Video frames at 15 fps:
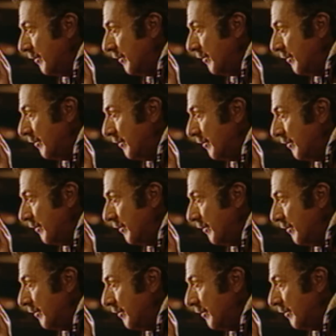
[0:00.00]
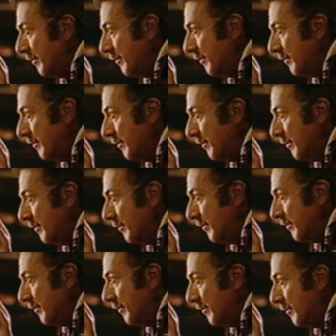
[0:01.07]

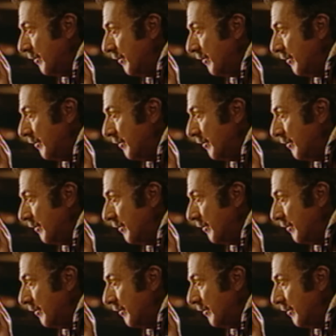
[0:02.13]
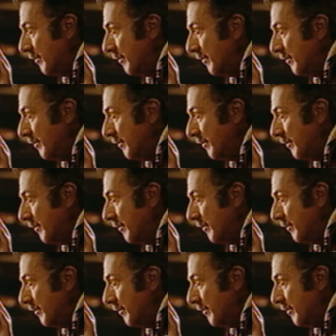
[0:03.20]

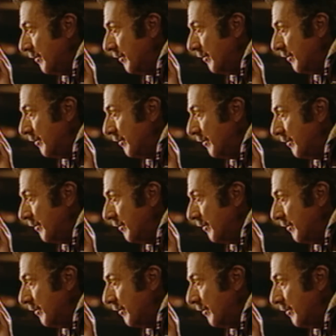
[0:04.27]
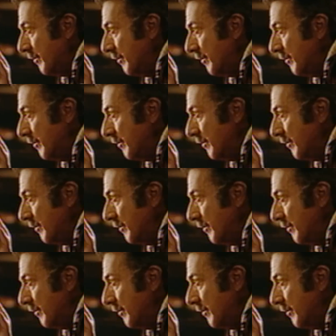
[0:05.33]

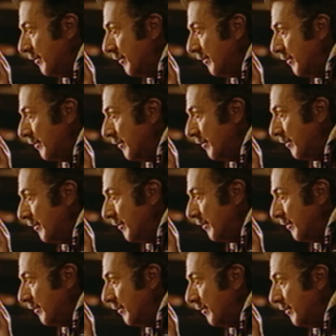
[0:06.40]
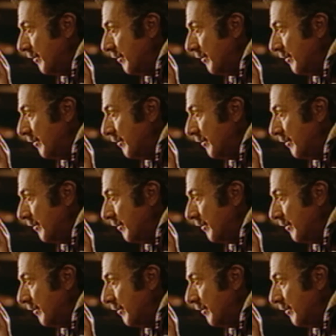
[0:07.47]
No words are spoken by the person on screen.